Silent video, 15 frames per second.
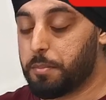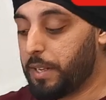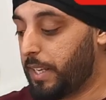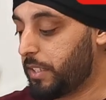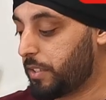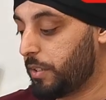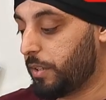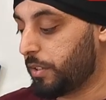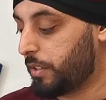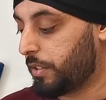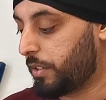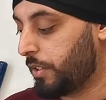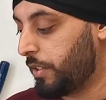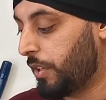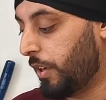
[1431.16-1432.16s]
in place, not
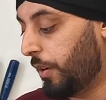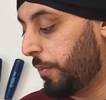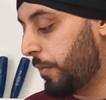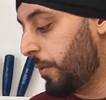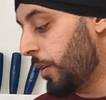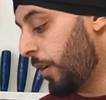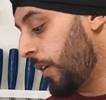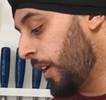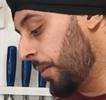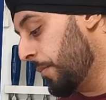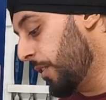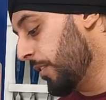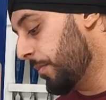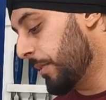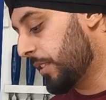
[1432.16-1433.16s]
any
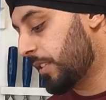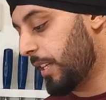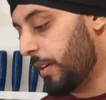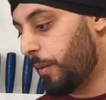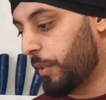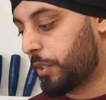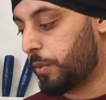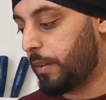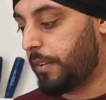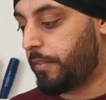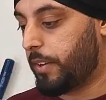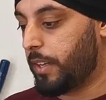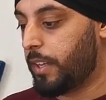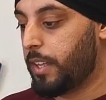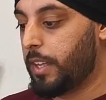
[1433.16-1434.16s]
movements there
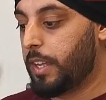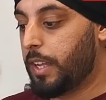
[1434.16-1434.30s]
whatsoever.